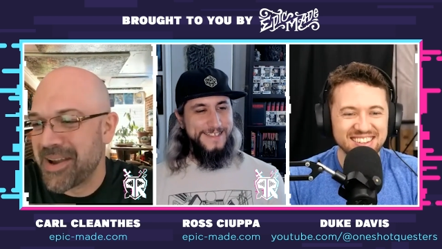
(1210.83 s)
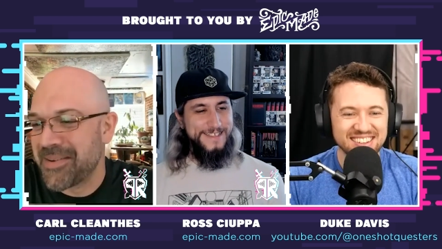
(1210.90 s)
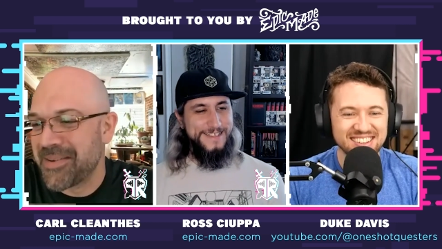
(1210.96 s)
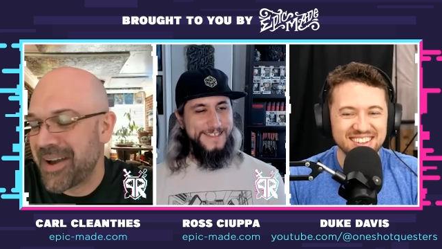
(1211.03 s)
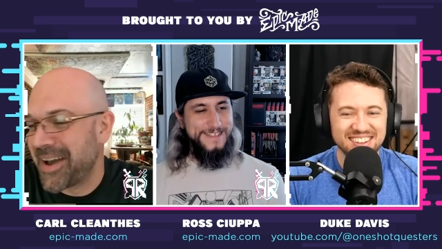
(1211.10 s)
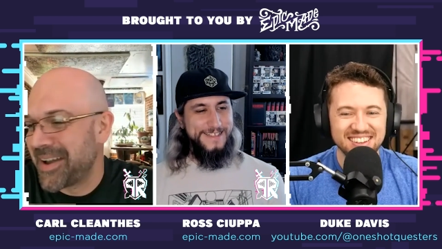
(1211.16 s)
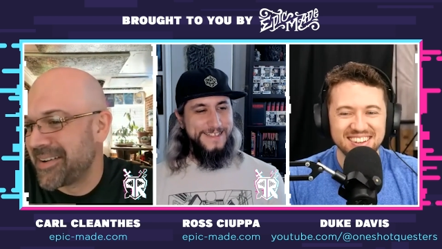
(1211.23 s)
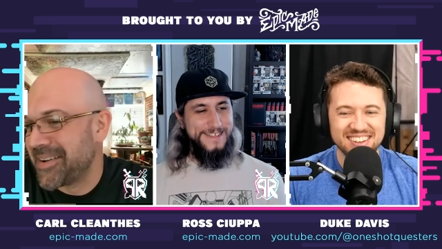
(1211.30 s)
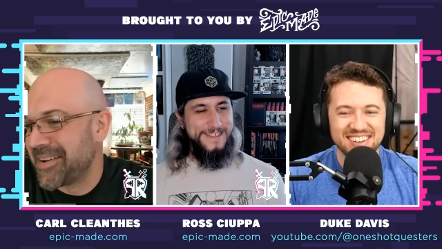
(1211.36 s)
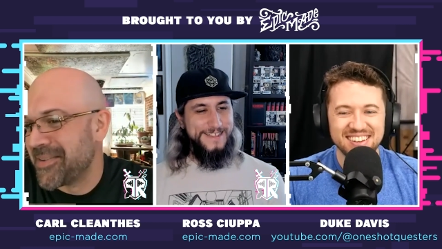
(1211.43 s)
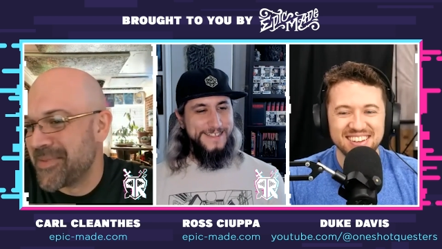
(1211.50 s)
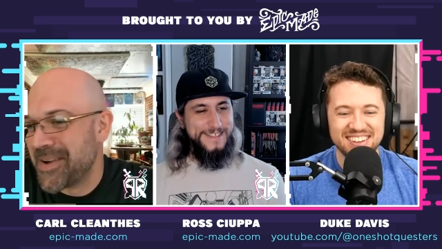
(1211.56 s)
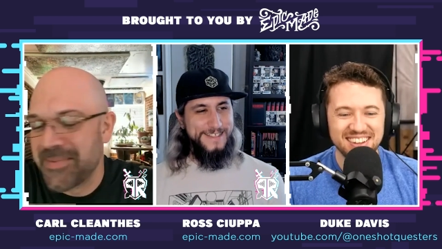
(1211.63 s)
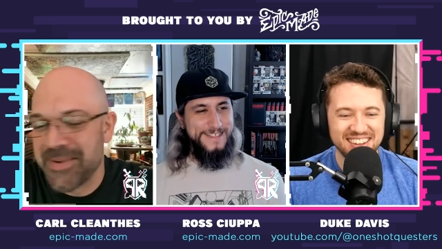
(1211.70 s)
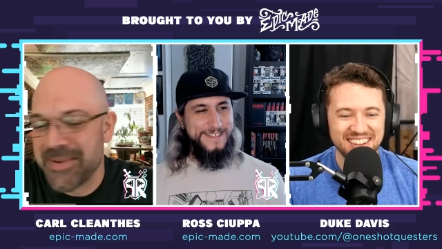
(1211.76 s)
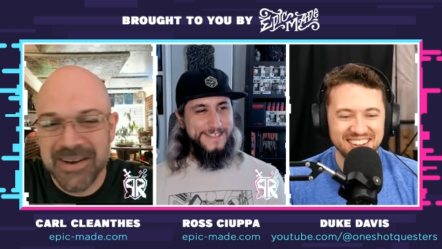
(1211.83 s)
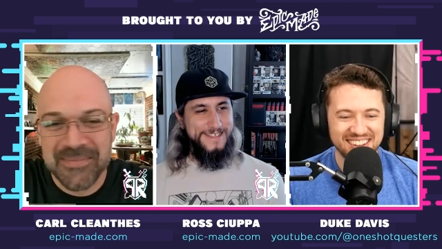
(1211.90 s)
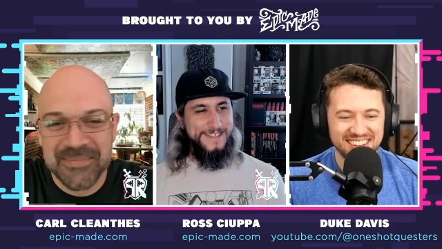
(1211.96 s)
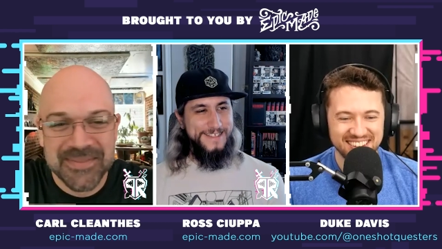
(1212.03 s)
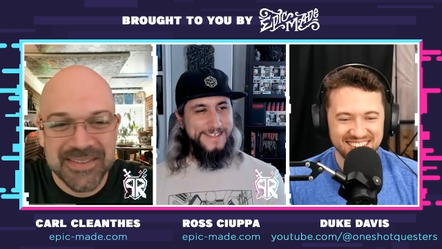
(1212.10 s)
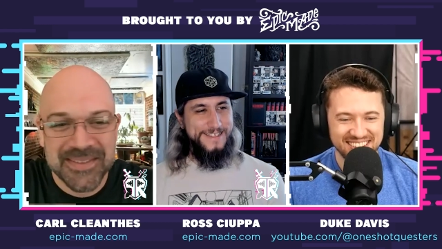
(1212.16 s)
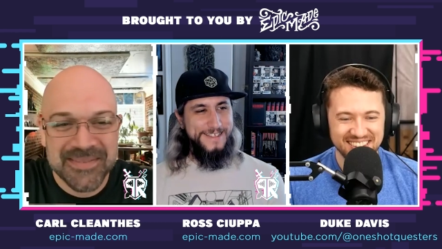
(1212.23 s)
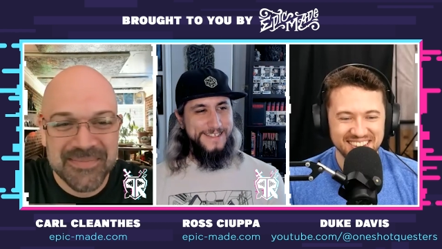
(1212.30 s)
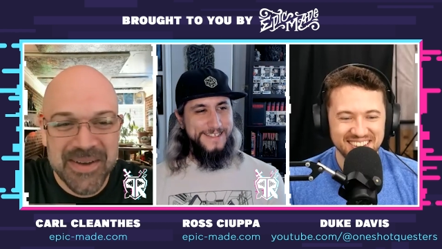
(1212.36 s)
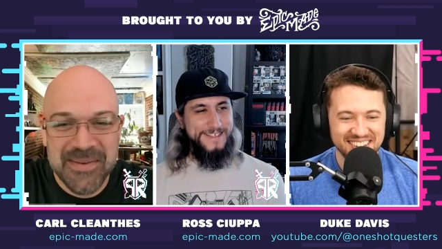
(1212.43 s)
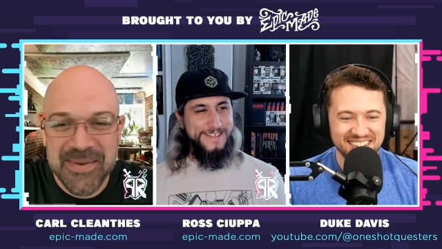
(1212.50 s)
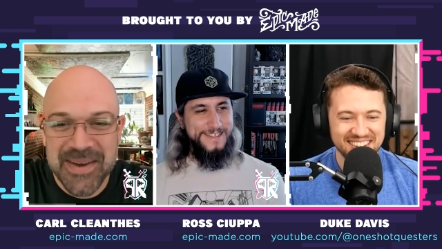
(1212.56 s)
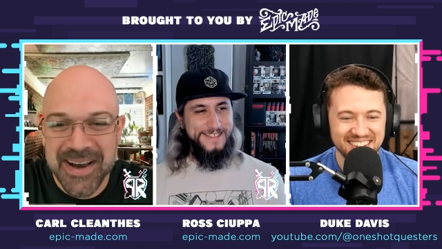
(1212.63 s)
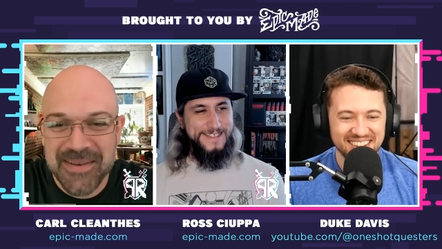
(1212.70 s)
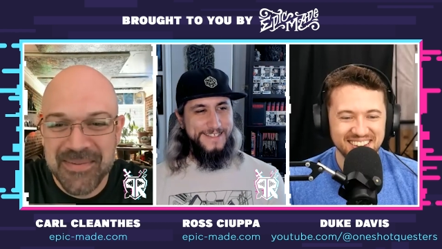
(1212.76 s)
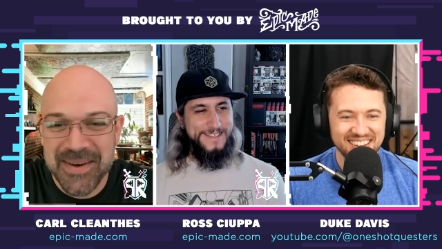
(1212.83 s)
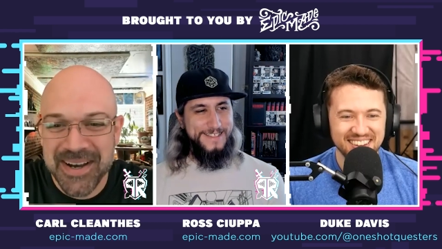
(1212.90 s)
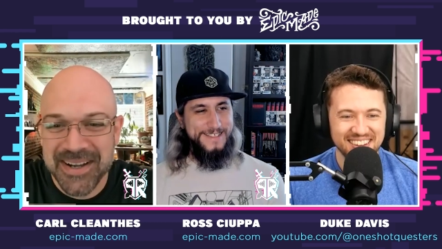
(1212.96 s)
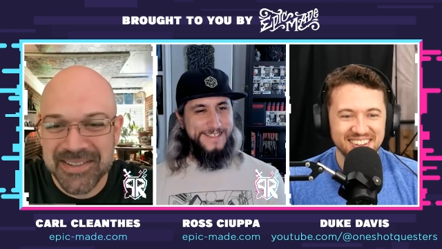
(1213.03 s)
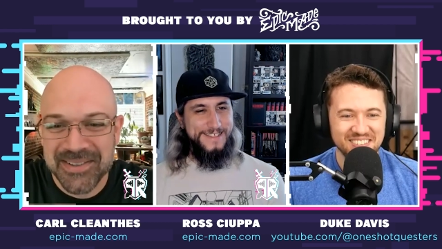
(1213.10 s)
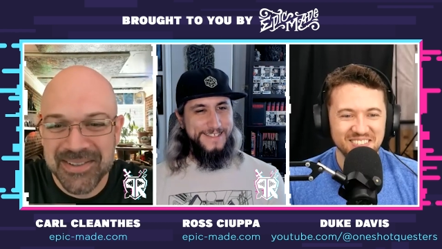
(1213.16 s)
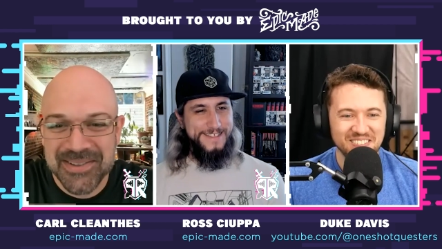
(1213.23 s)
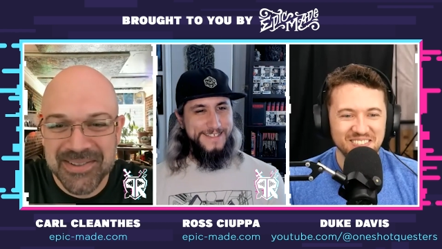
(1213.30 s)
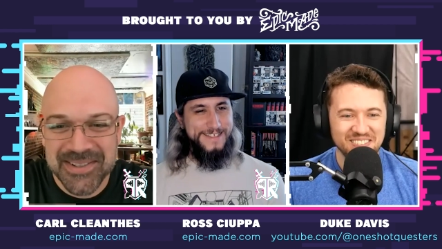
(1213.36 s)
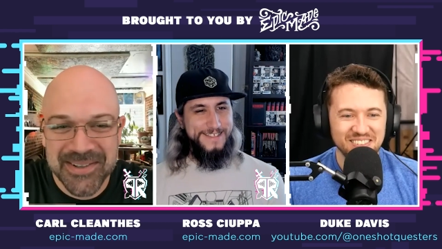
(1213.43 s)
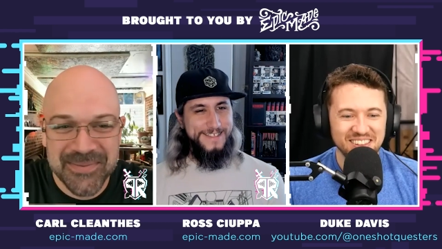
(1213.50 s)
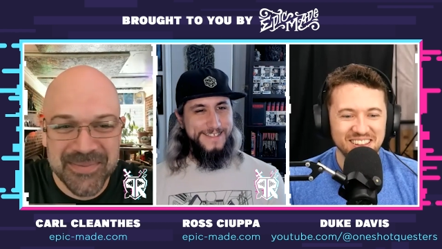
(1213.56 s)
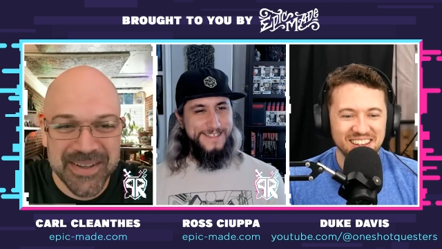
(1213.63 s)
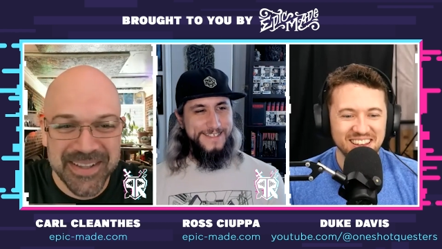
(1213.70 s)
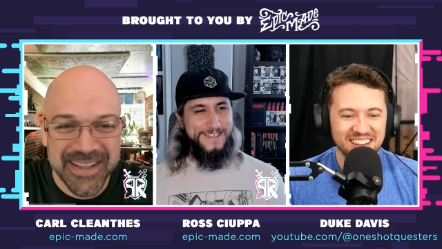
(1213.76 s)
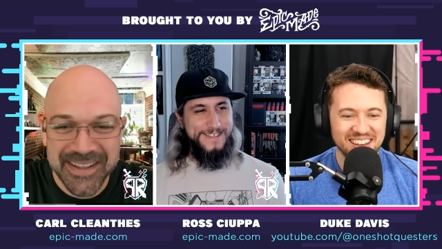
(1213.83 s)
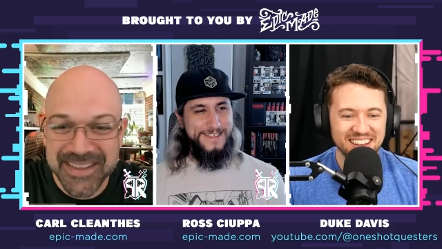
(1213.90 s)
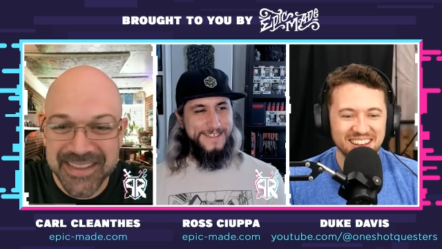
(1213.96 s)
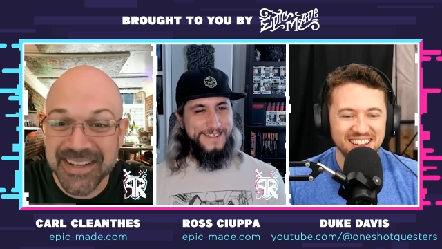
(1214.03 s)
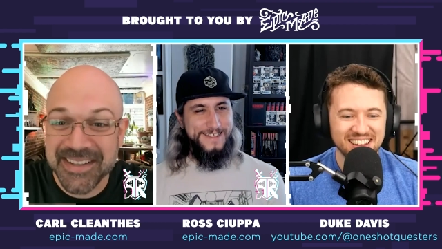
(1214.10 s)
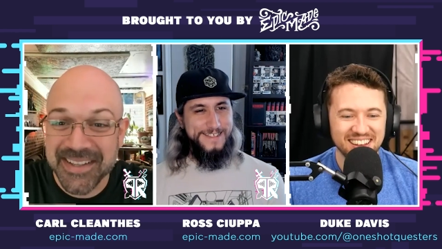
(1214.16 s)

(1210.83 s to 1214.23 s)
Speaker 1: i don't know maybe i'm maybe I'm uh, delusional, but I think